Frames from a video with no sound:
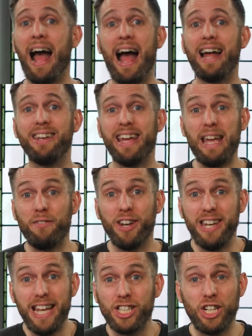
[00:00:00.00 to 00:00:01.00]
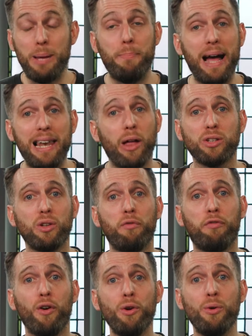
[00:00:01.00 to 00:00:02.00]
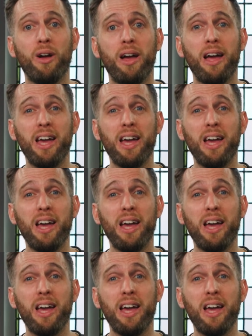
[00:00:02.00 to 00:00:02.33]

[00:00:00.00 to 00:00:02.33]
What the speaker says: and even initially bear lots of fruit.